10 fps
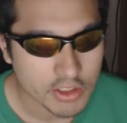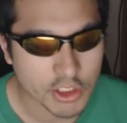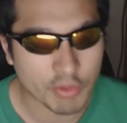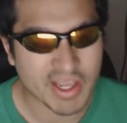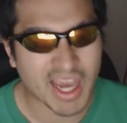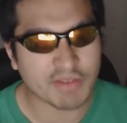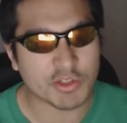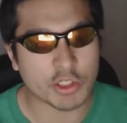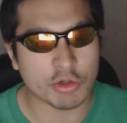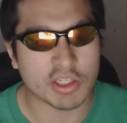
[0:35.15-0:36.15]
So we
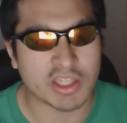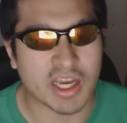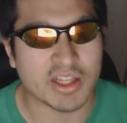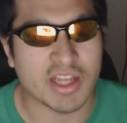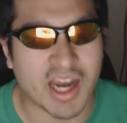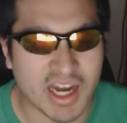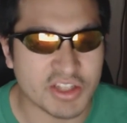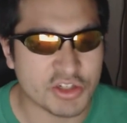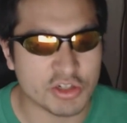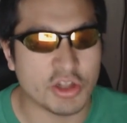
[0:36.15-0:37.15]
have to it that
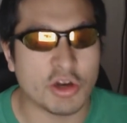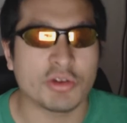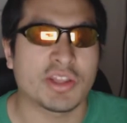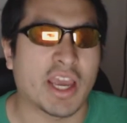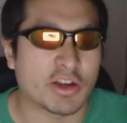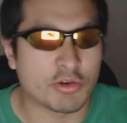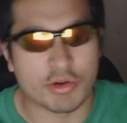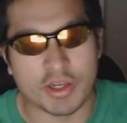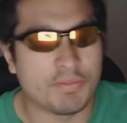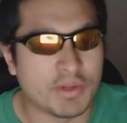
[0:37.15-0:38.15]
Angelo, that
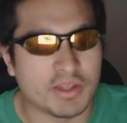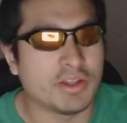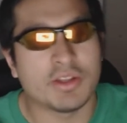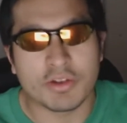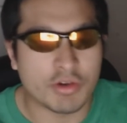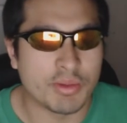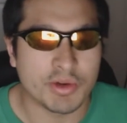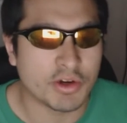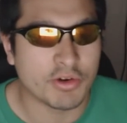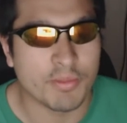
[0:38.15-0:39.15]
creepy
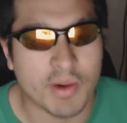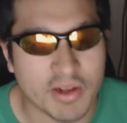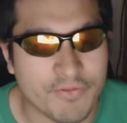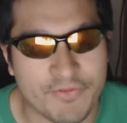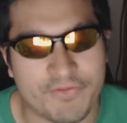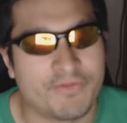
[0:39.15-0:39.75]
criminal mother,